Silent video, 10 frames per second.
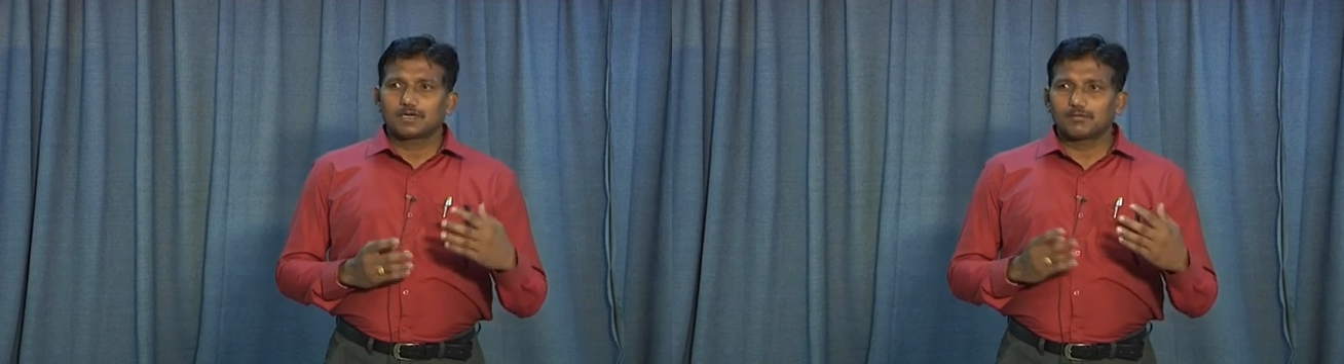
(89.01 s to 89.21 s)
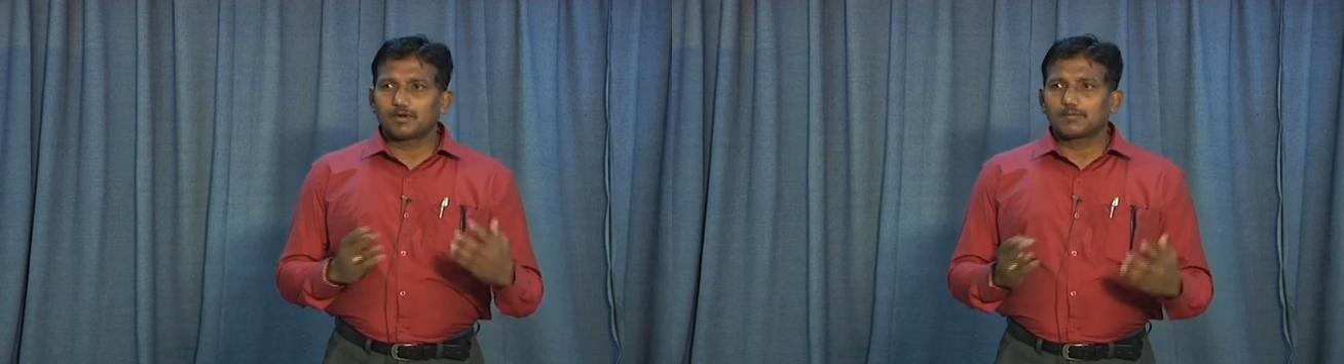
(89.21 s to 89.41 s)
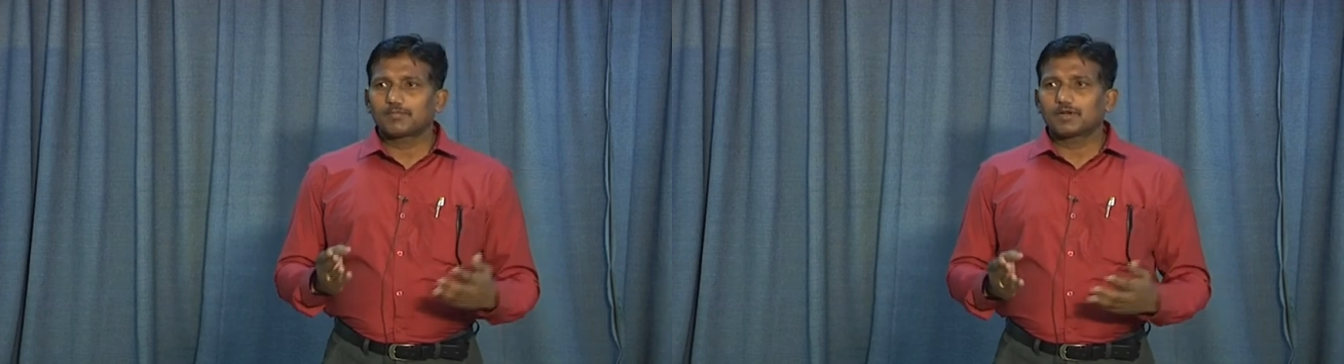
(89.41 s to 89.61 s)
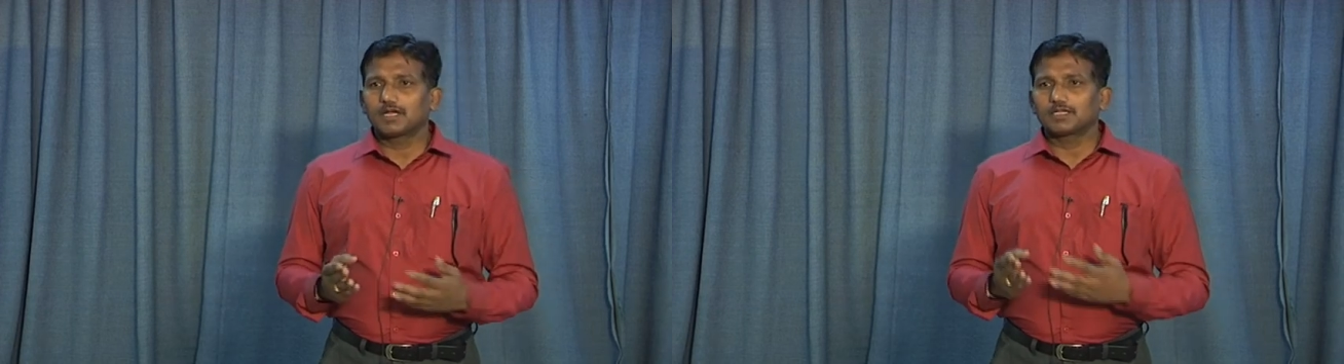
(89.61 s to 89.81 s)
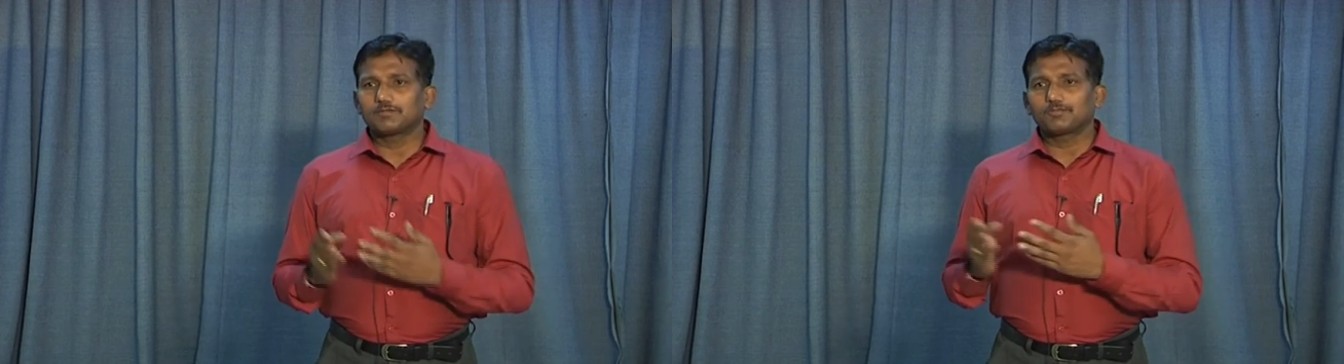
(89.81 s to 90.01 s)
developed
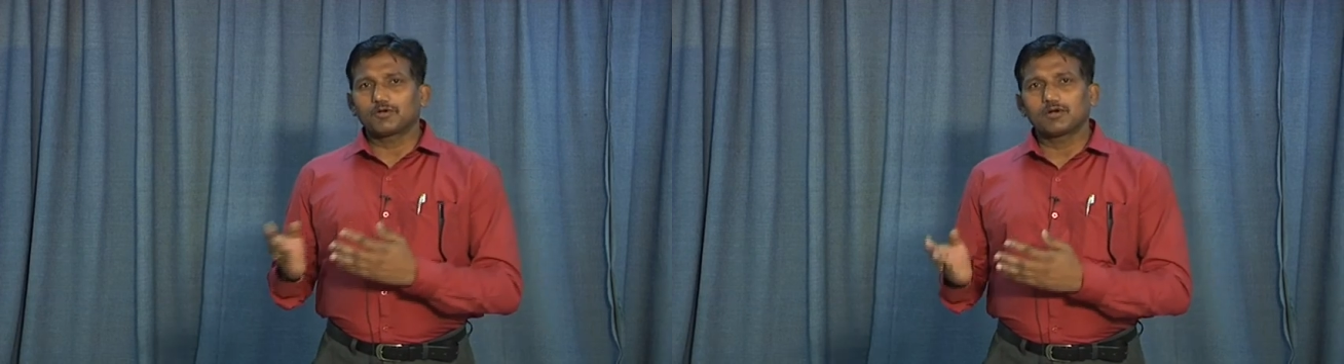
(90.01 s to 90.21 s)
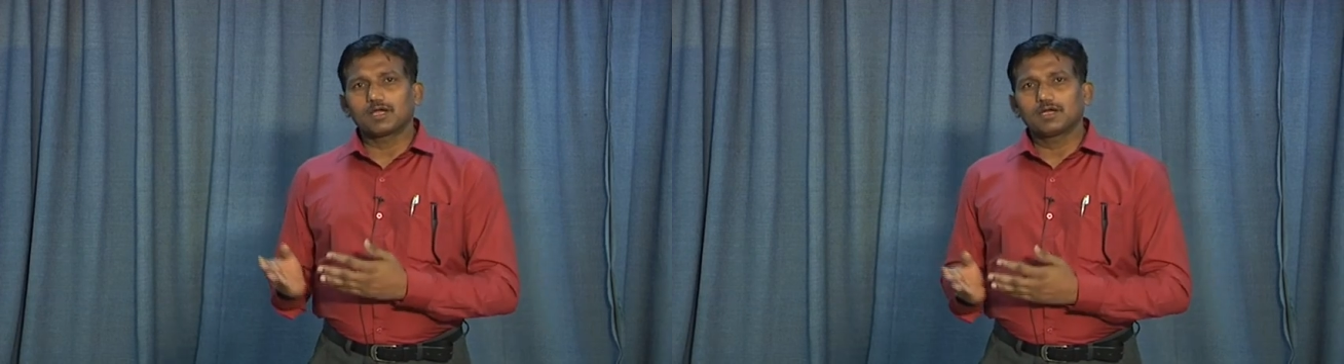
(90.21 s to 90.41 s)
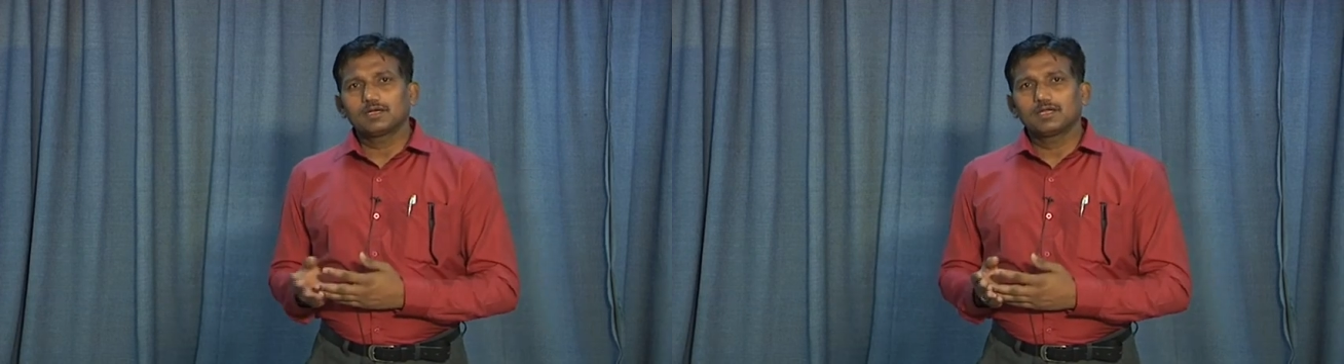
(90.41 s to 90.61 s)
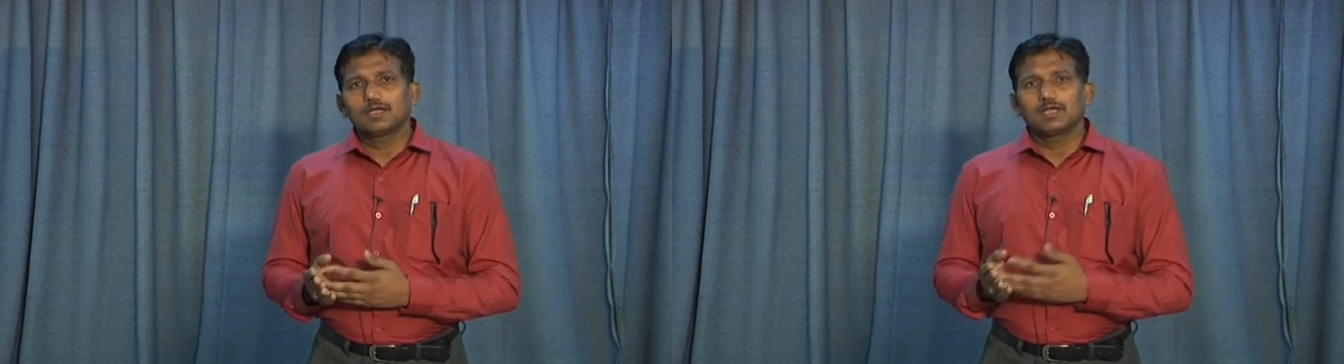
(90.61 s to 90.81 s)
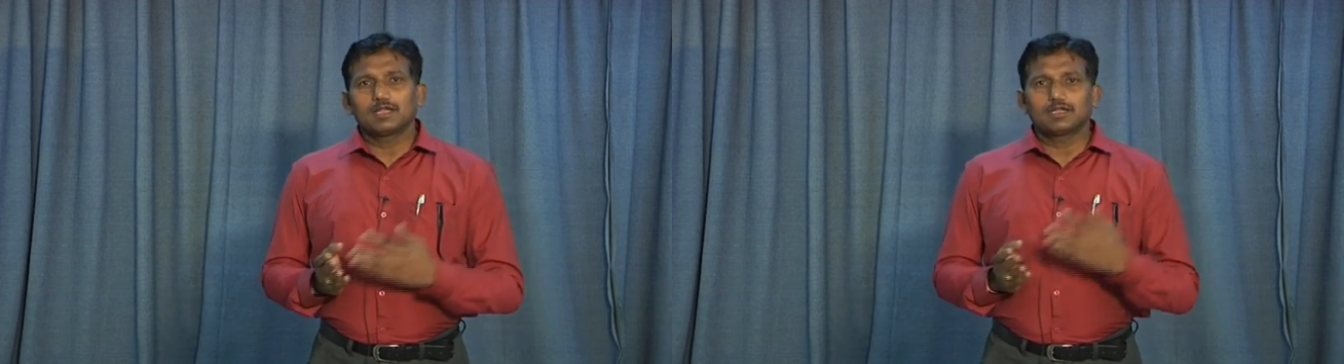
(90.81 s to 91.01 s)
as a pure line
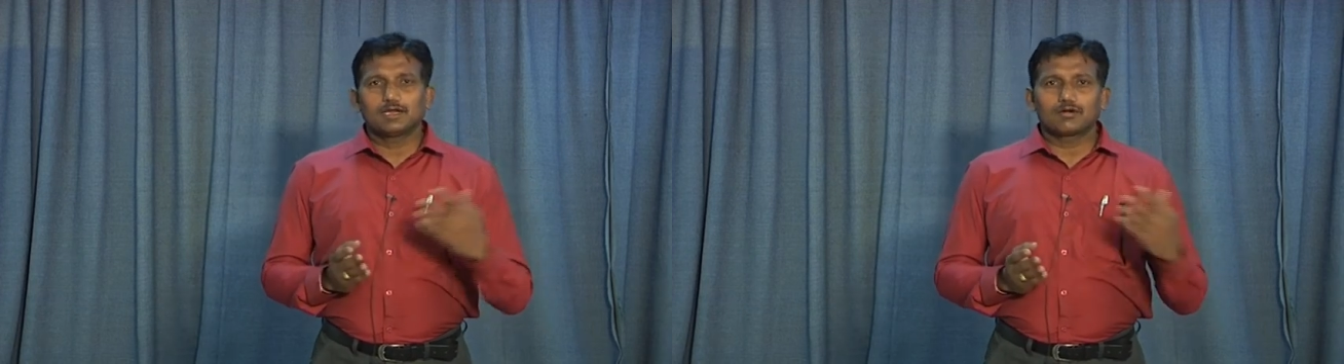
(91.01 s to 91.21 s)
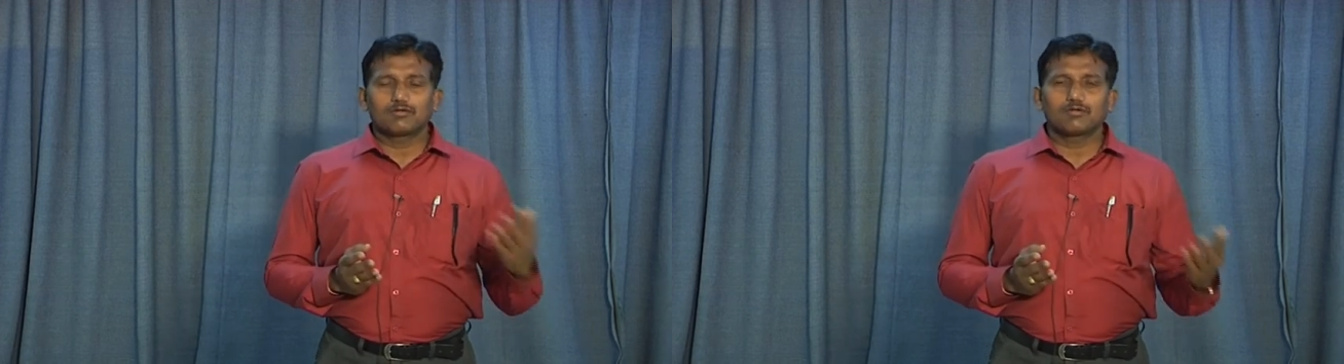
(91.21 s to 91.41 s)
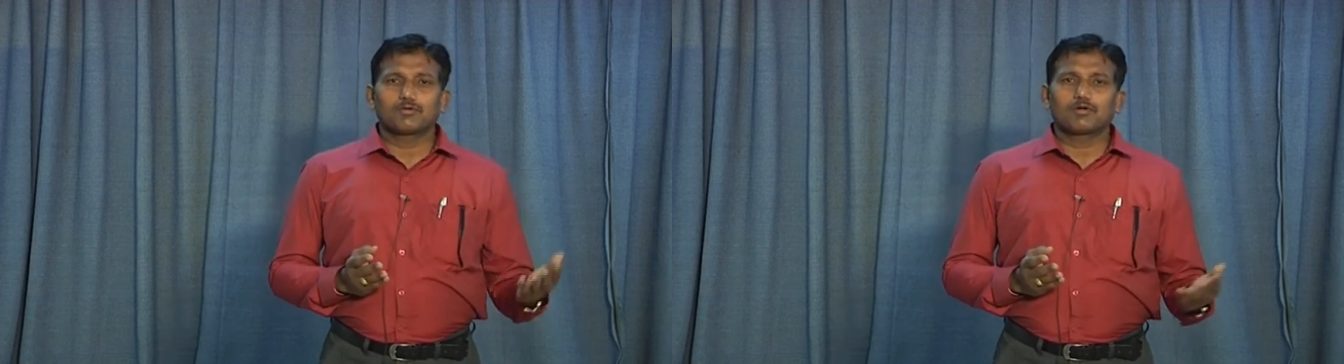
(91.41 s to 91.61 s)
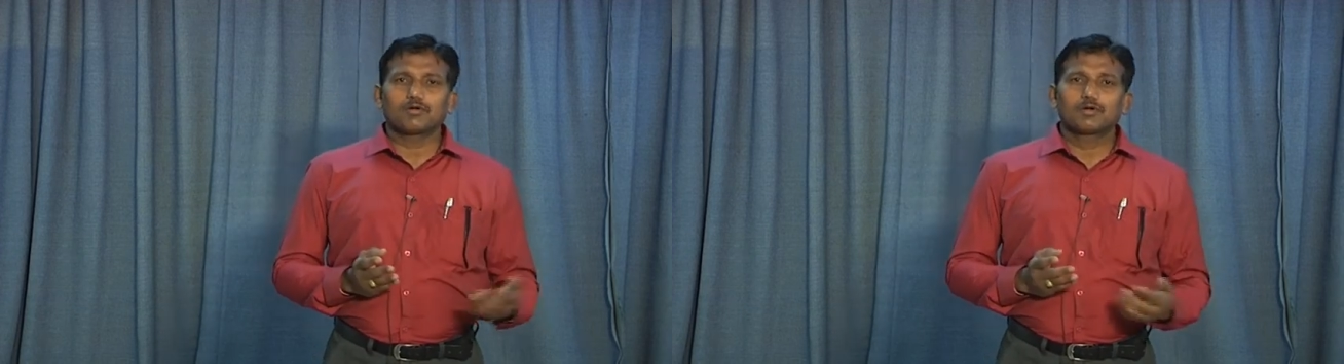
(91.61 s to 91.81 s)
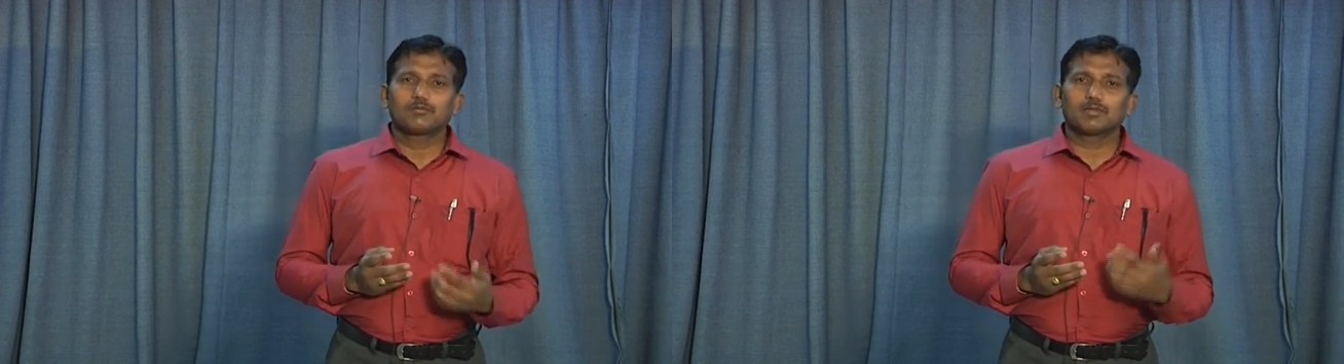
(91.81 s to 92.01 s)
and then go
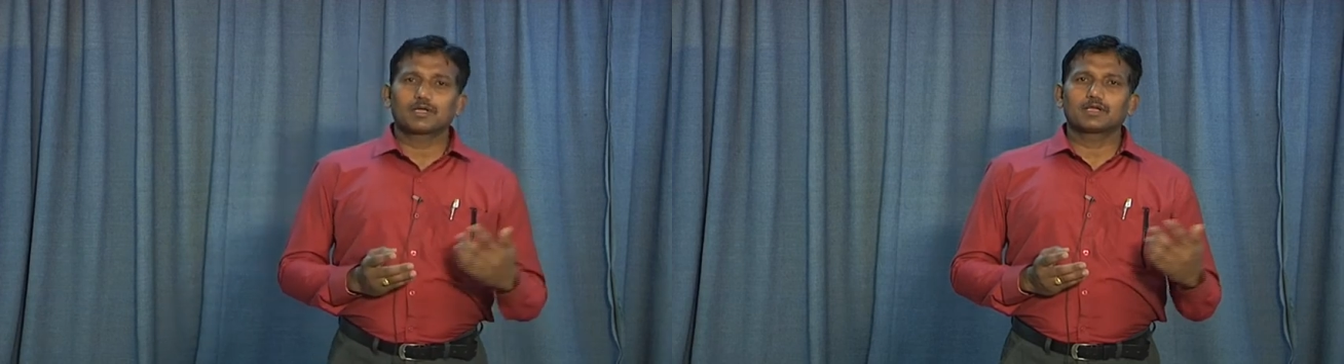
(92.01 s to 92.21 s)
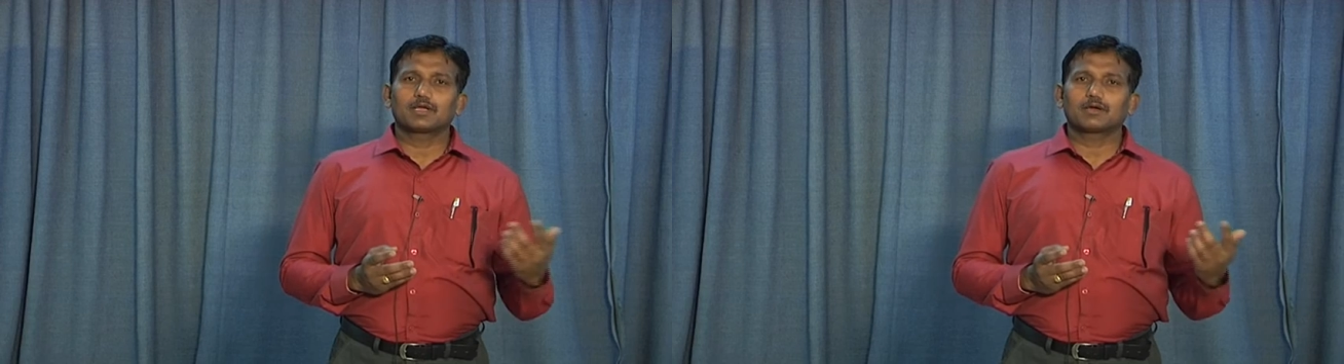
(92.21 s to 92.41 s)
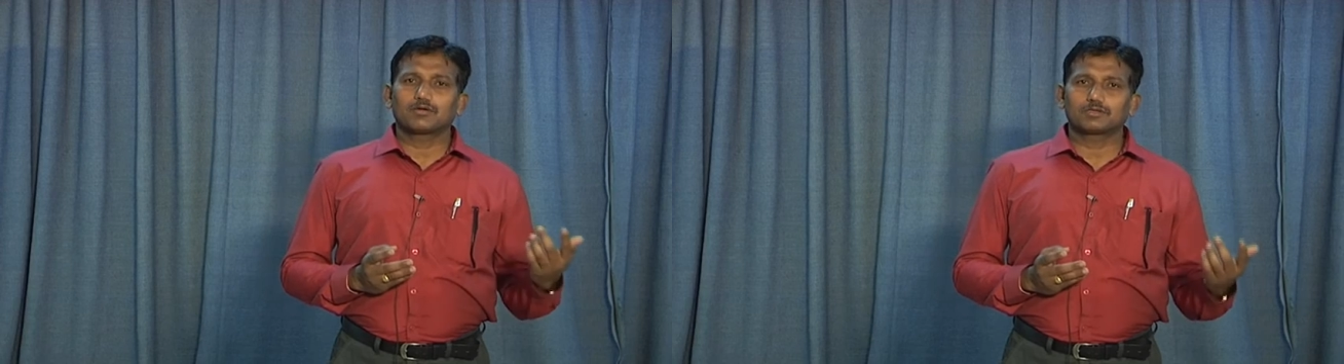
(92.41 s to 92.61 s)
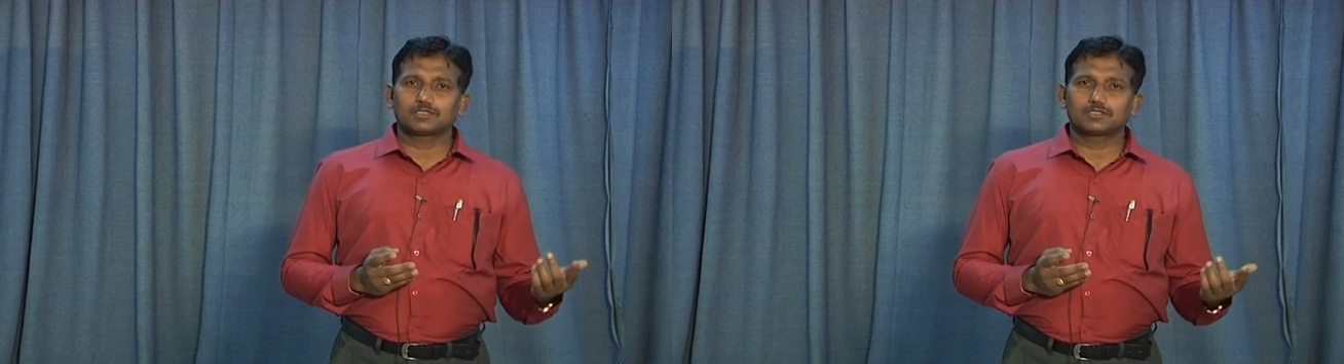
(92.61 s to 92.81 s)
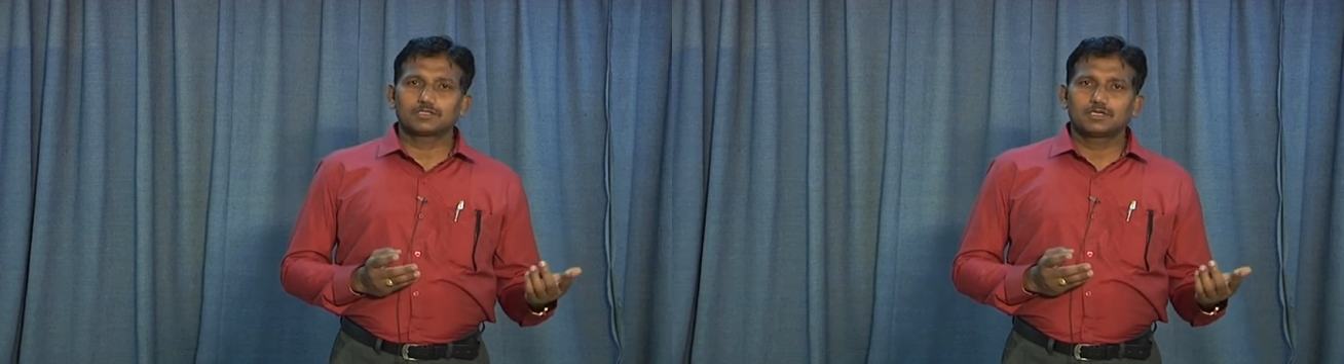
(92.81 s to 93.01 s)
for making the
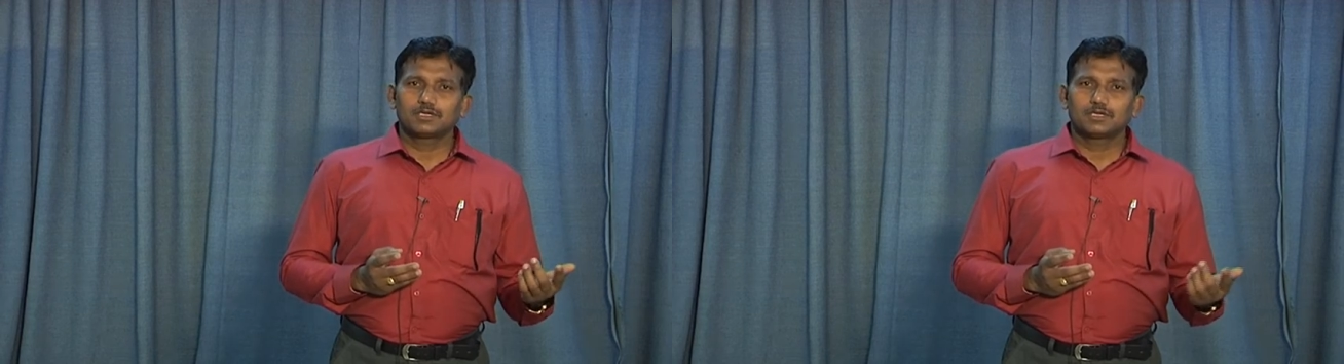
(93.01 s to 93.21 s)
crosses